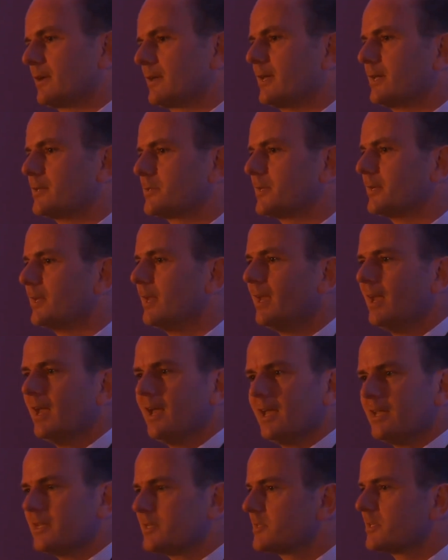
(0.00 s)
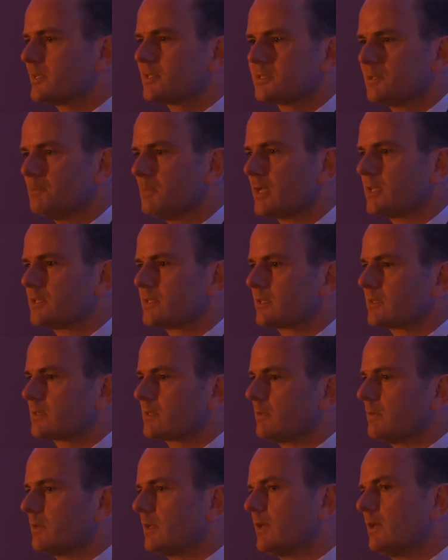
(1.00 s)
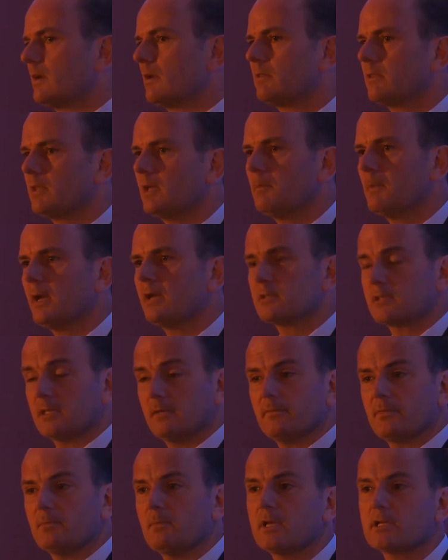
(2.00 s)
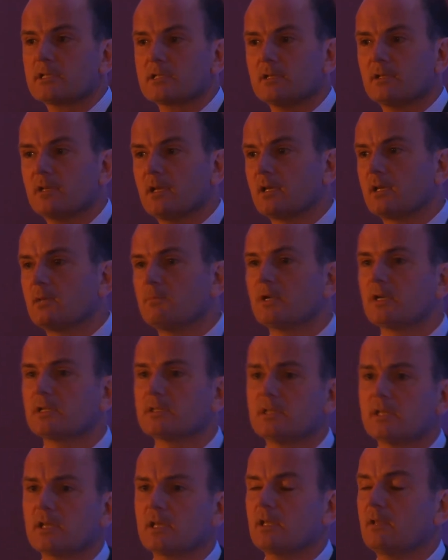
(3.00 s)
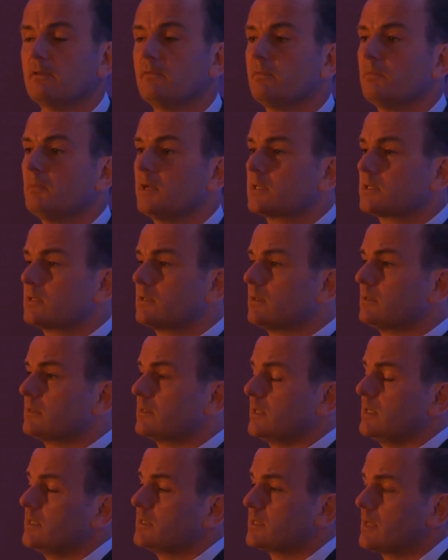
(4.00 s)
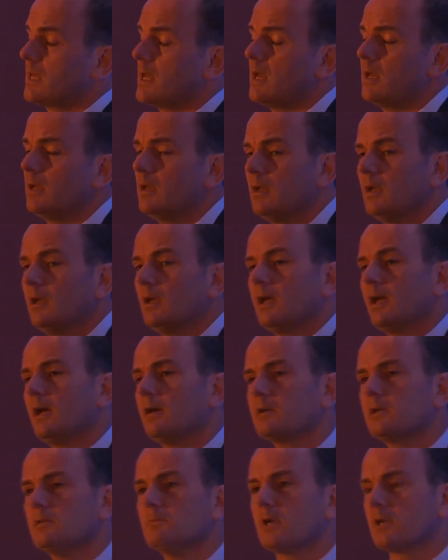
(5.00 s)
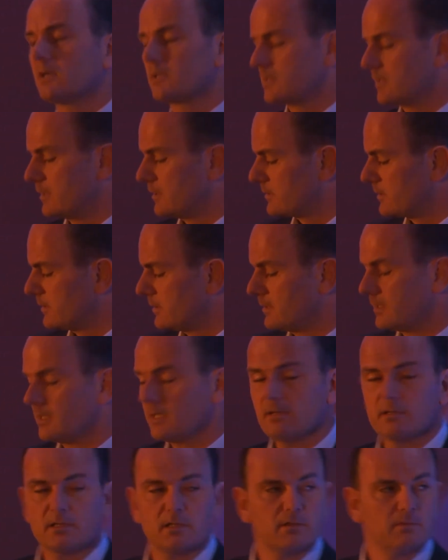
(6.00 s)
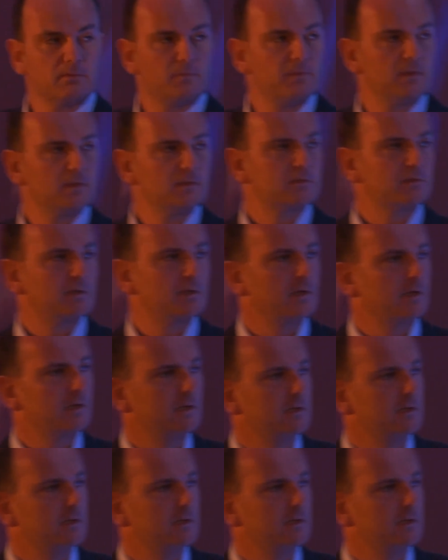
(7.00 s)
kitchen, is just amazing. So the information and the ability to get that information is there. How do you monetize it and how do you filter it